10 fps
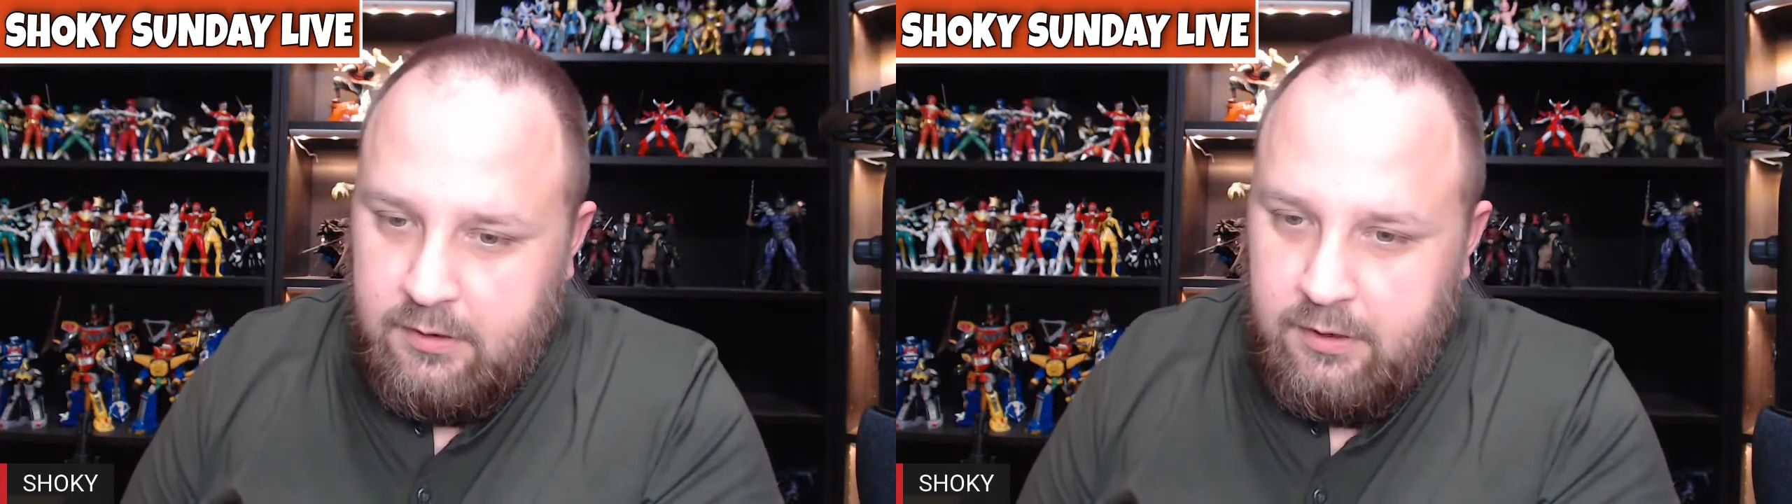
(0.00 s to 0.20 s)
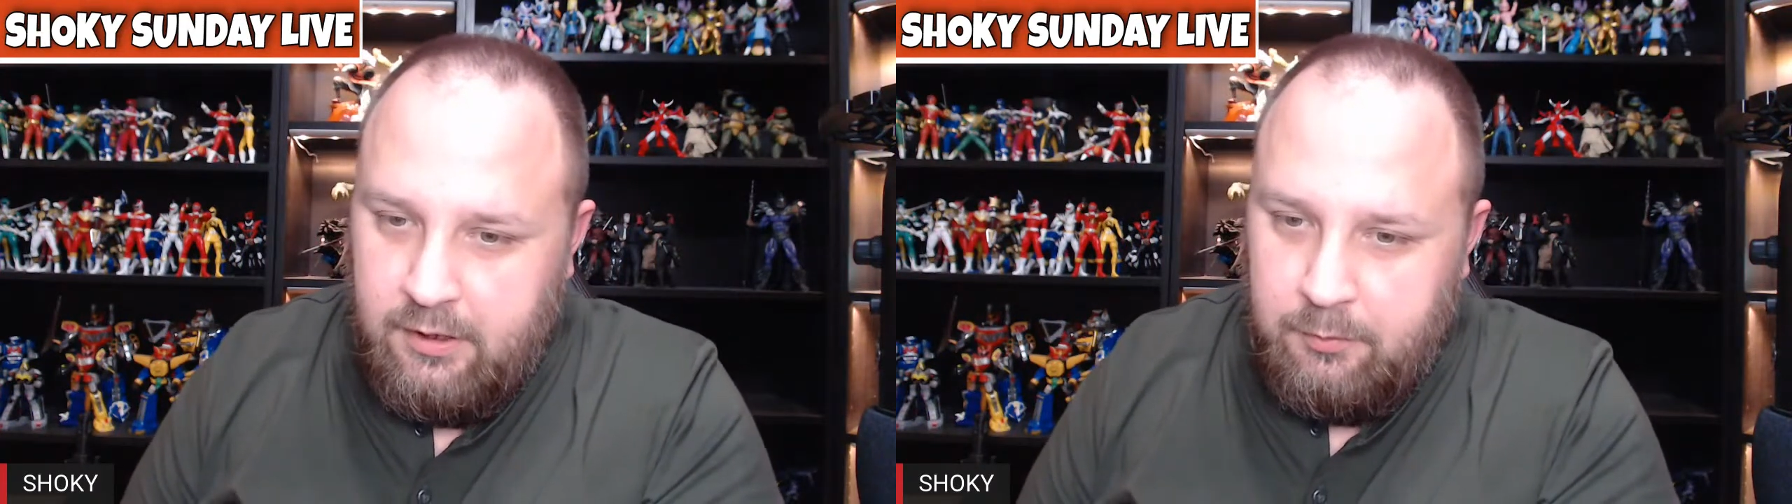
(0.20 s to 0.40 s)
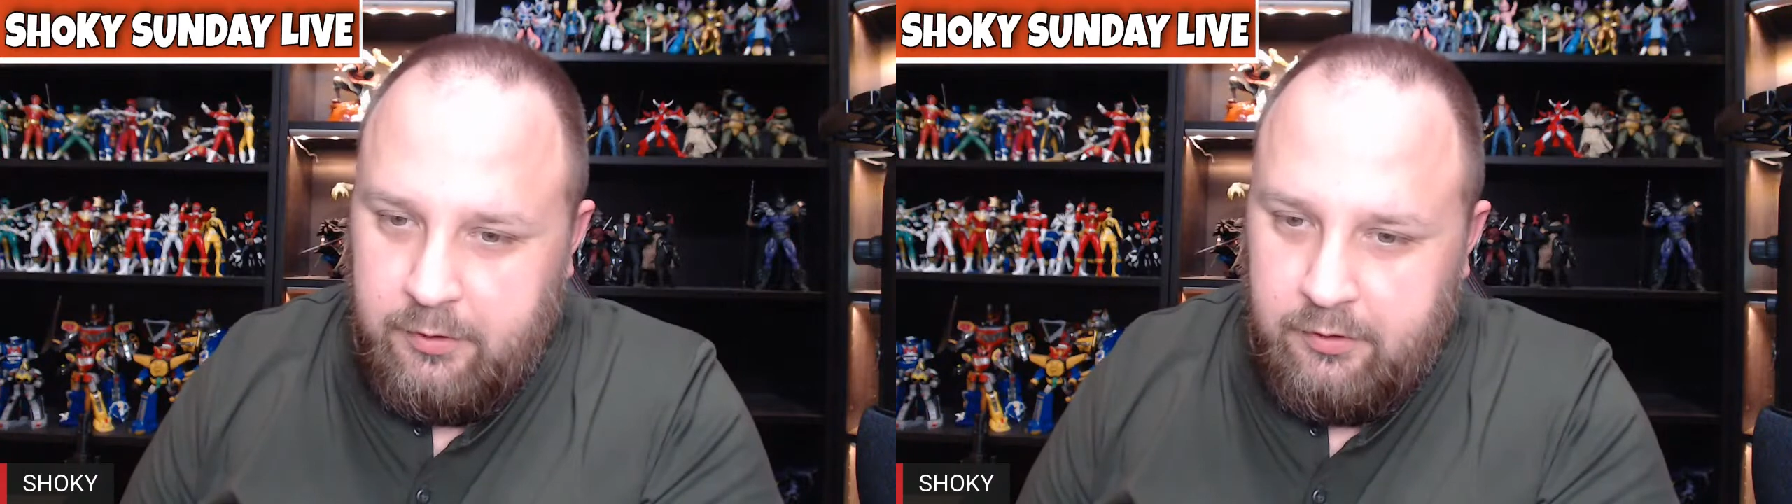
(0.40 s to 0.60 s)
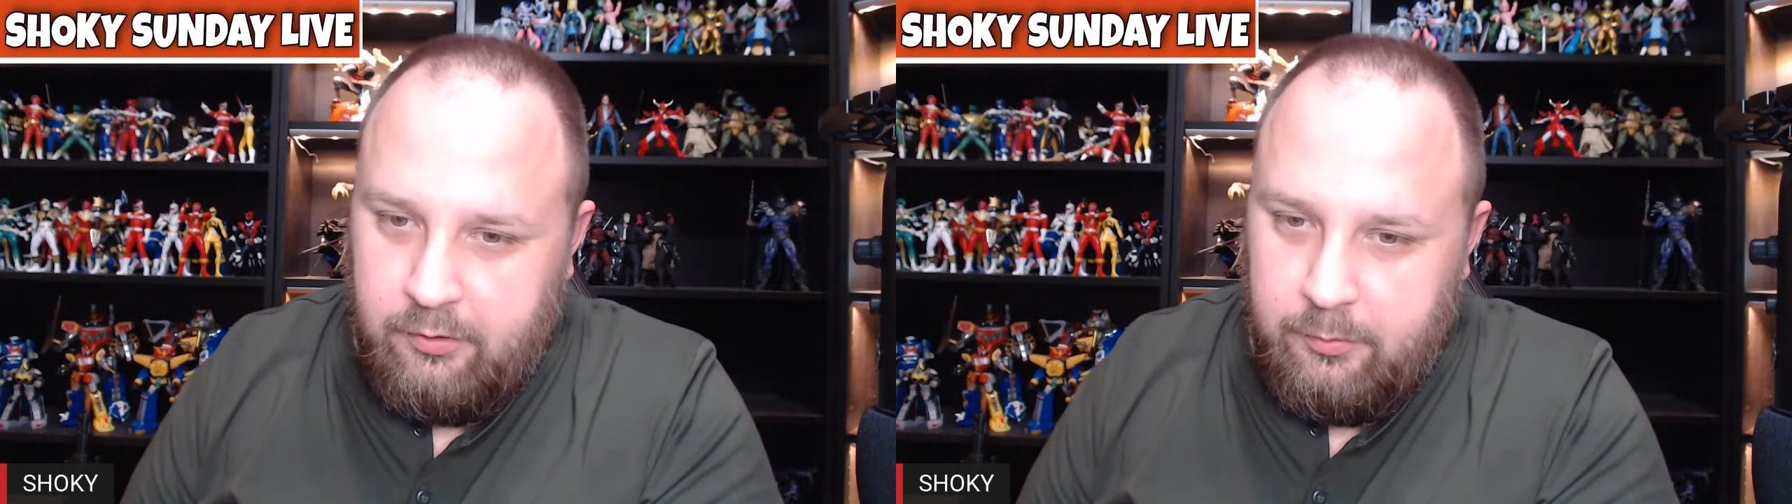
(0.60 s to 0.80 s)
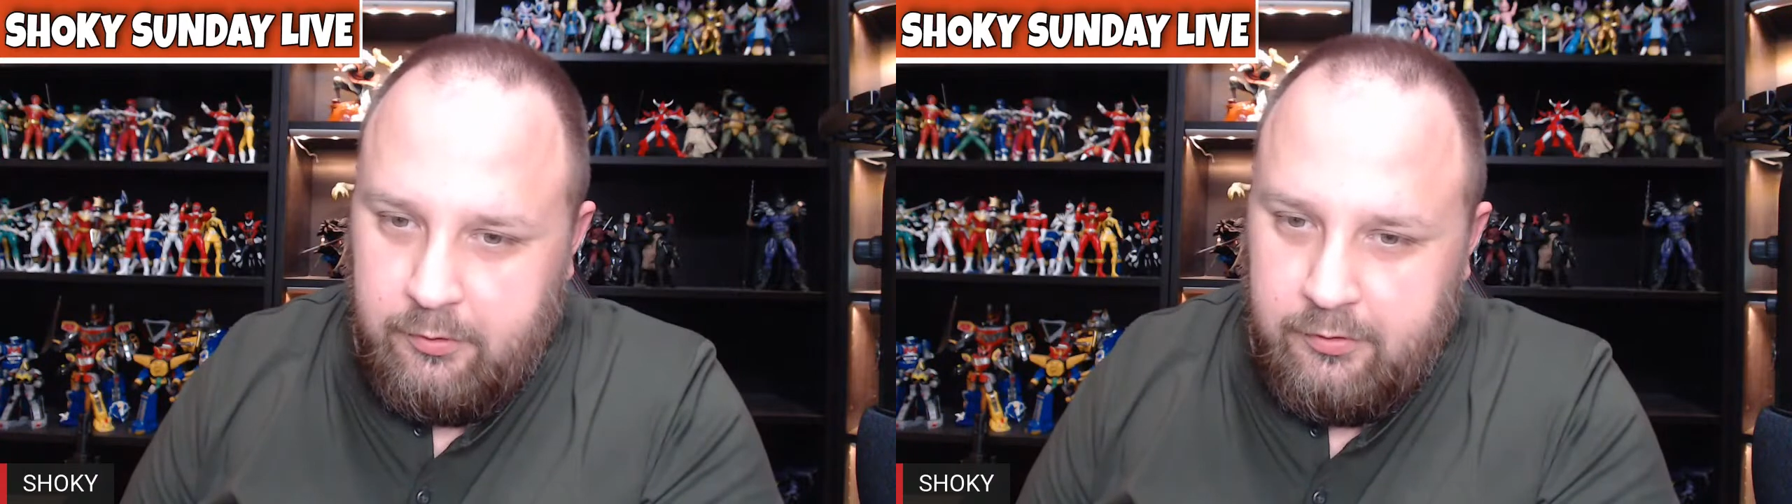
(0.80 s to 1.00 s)
Eating
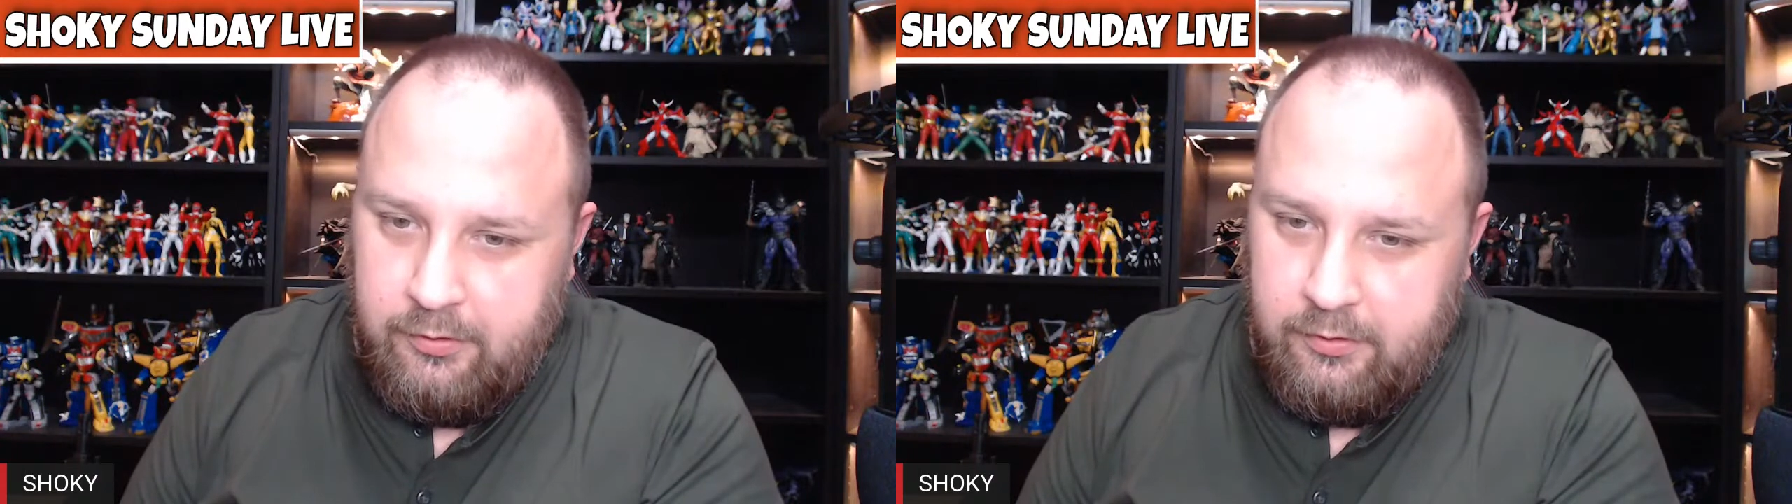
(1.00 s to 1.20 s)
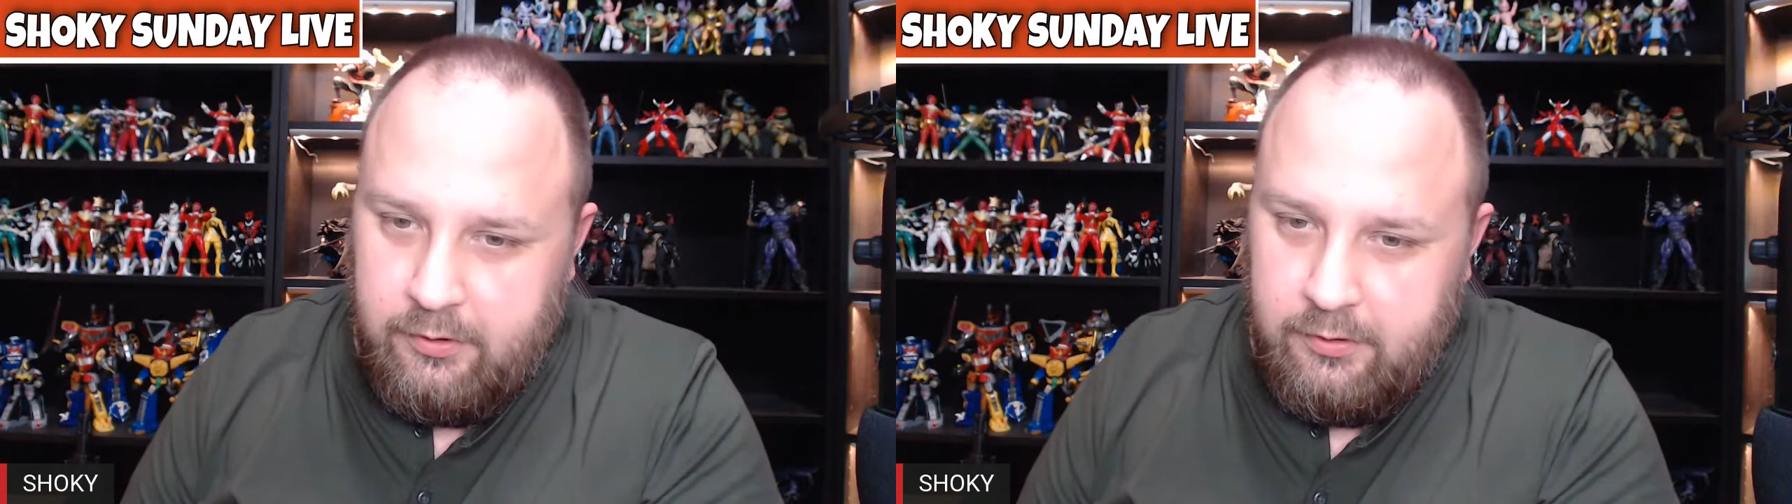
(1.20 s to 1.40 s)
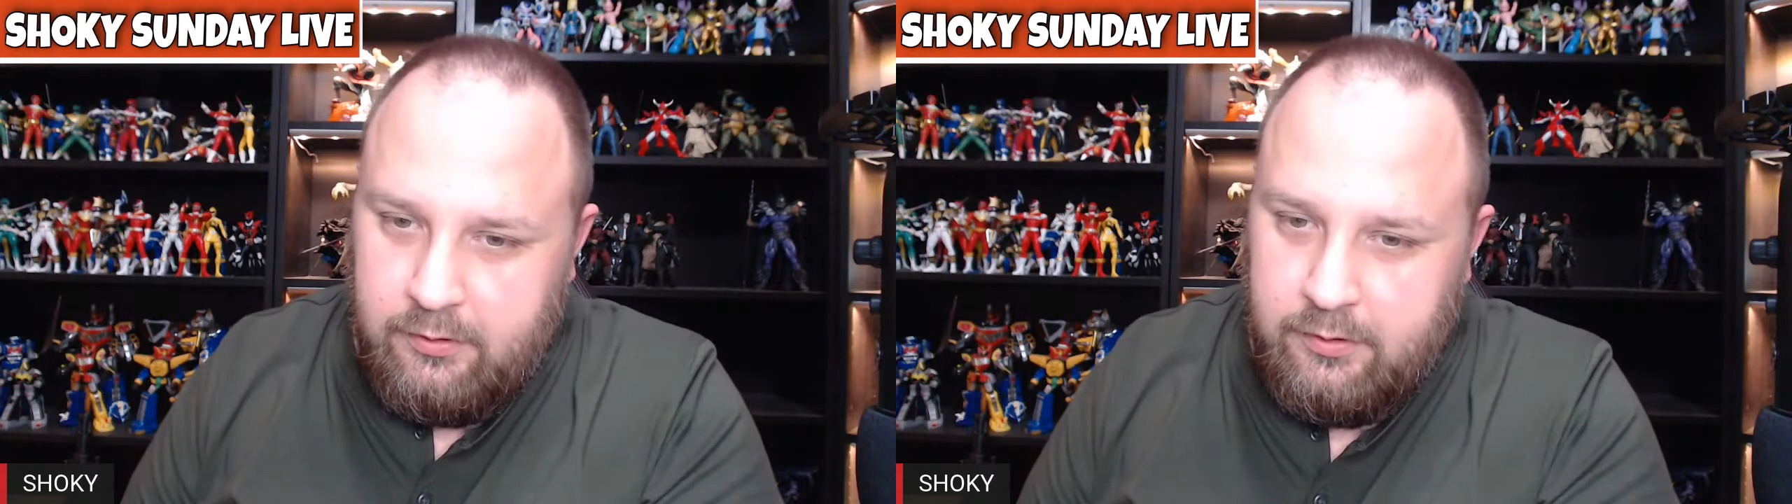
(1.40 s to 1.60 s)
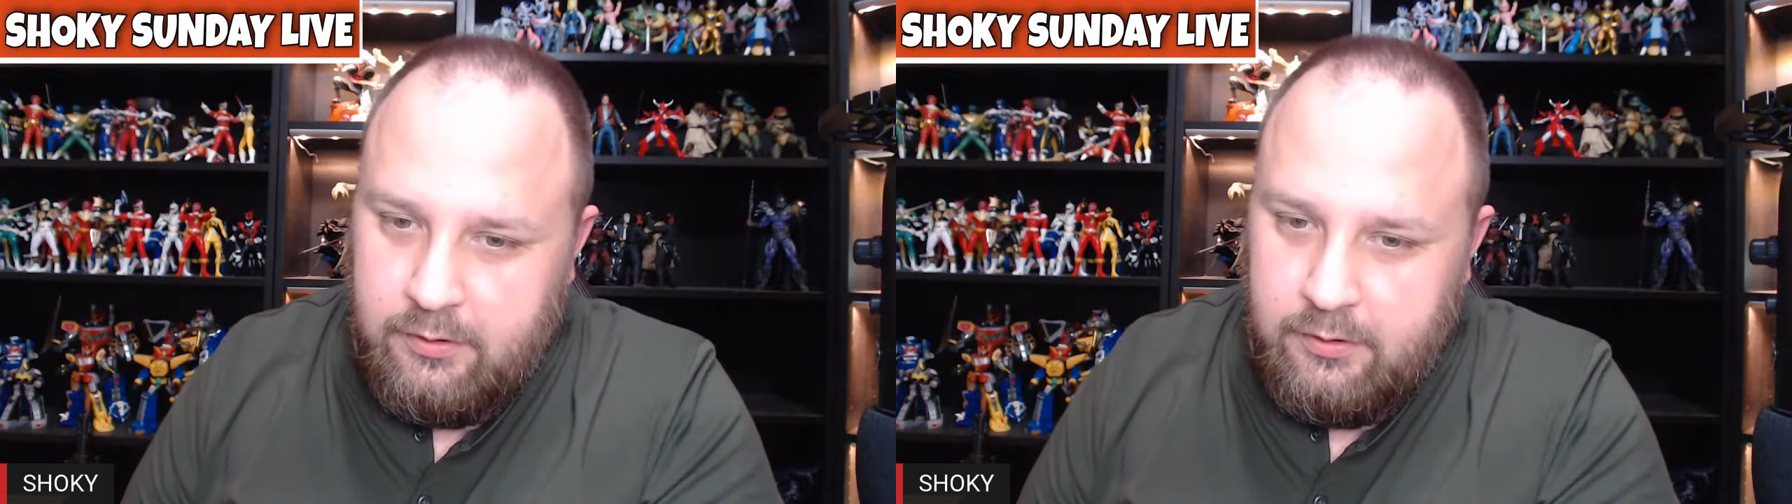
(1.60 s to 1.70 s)
pizza, but still here.